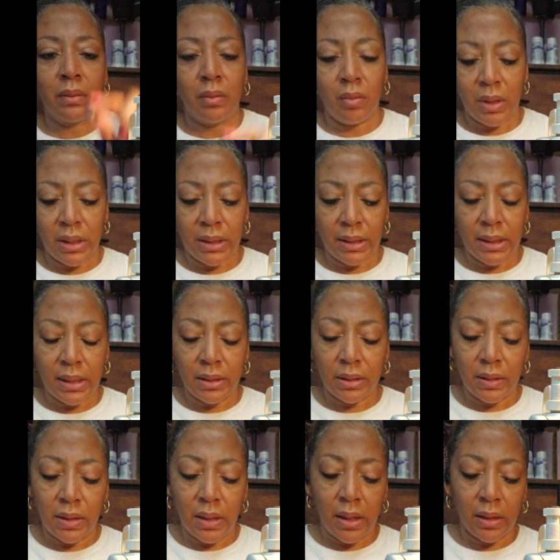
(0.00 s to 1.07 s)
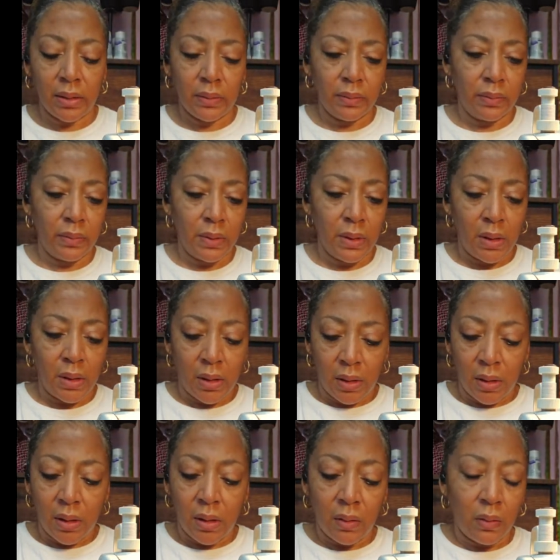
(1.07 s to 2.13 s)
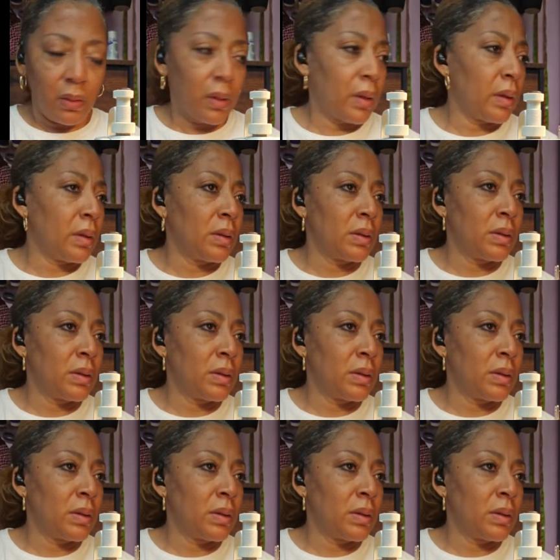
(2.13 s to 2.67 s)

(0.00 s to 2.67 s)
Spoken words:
Why did that do that? Okay.